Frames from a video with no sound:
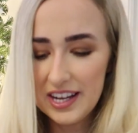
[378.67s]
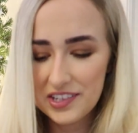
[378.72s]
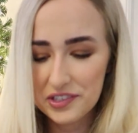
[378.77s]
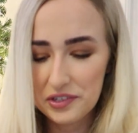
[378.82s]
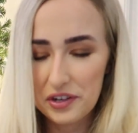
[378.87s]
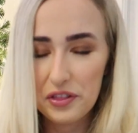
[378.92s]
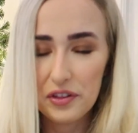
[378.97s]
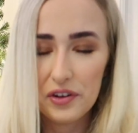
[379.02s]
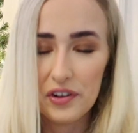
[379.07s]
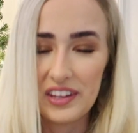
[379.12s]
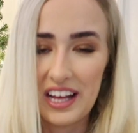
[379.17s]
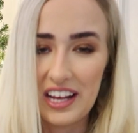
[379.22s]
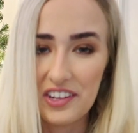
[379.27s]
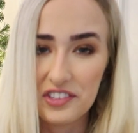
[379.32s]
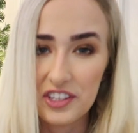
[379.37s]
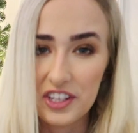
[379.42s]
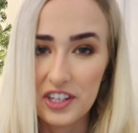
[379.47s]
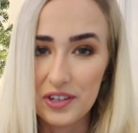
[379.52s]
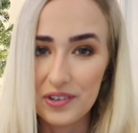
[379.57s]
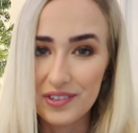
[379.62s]
So I thought
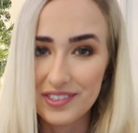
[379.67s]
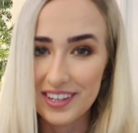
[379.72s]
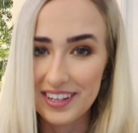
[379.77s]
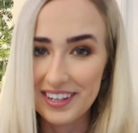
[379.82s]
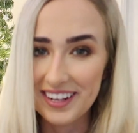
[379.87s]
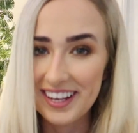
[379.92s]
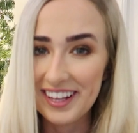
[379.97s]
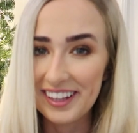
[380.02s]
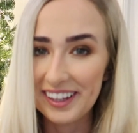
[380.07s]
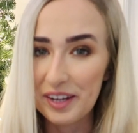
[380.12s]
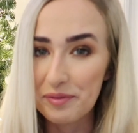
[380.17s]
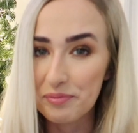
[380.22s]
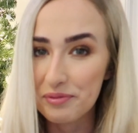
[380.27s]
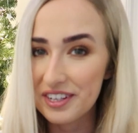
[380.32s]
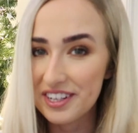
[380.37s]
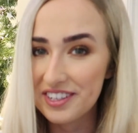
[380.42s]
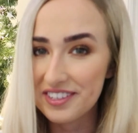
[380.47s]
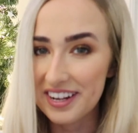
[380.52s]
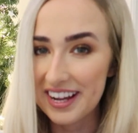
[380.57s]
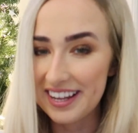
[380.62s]
that's cute and he'll
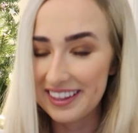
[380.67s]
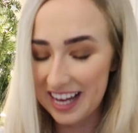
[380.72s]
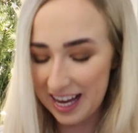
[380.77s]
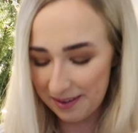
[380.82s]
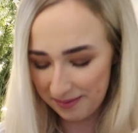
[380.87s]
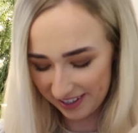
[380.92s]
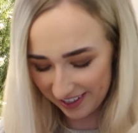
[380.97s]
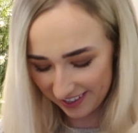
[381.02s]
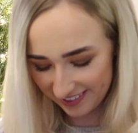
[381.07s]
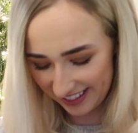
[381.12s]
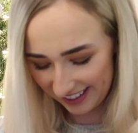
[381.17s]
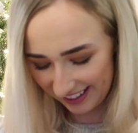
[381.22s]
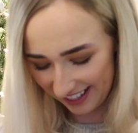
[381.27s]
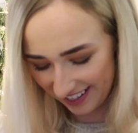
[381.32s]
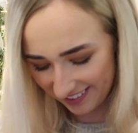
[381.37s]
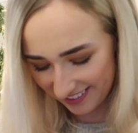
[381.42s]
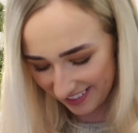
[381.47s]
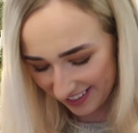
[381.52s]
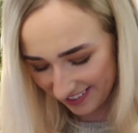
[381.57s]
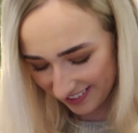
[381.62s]
appreciate that because he
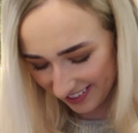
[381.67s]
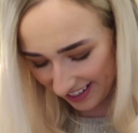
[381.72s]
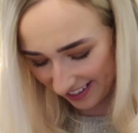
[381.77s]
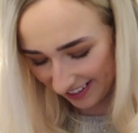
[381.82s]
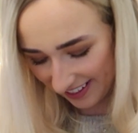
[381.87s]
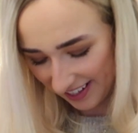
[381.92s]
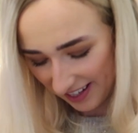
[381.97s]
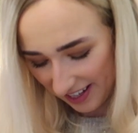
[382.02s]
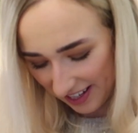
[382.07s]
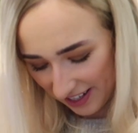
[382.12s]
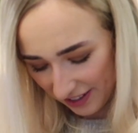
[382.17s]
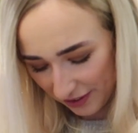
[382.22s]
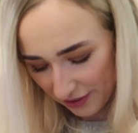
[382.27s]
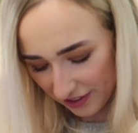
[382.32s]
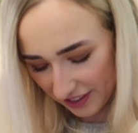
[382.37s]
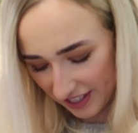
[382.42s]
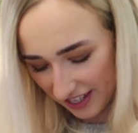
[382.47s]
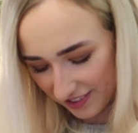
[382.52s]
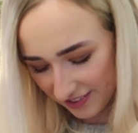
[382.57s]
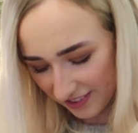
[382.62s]
likes eating
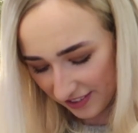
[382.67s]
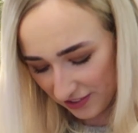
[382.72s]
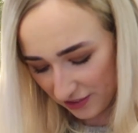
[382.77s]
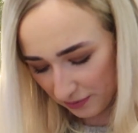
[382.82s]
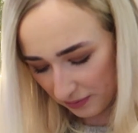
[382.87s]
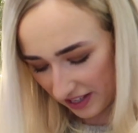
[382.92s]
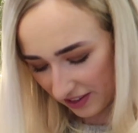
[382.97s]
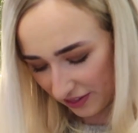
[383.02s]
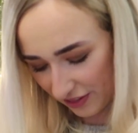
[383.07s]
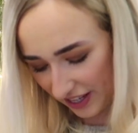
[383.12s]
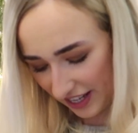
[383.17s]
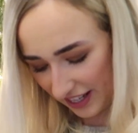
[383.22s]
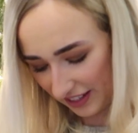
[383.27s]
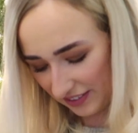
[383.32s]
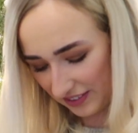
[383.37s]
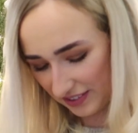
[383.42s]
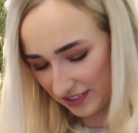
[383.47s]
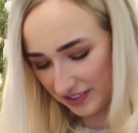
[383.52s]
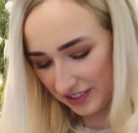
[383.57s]
cookies and sweet things.